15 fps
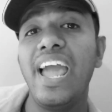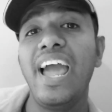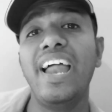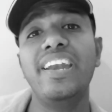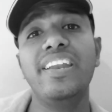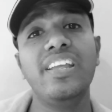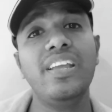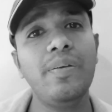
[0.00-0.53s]

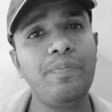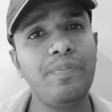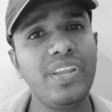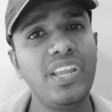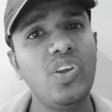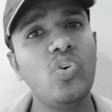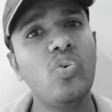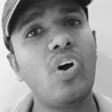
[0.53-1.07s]
and if
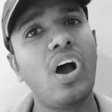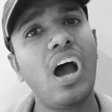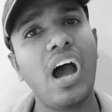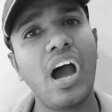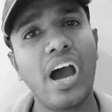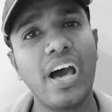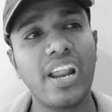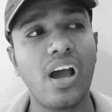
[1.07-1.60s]
you
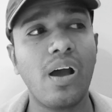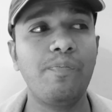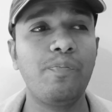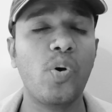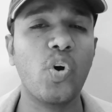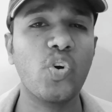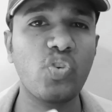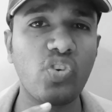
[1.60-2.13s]
are a
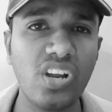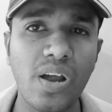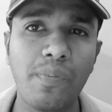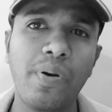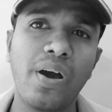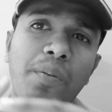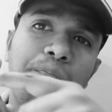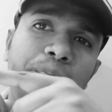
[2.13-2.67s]

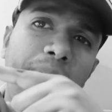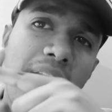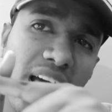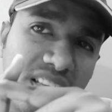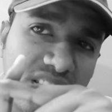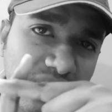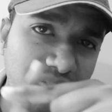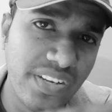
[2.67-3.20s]
photographer
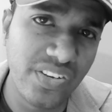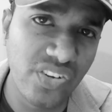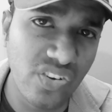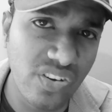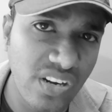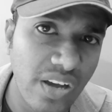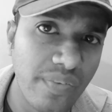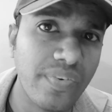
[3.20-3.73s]
plus
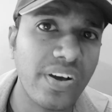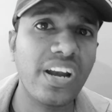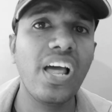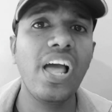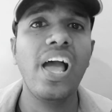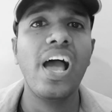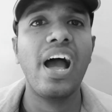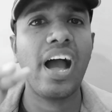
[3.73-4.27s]
videographer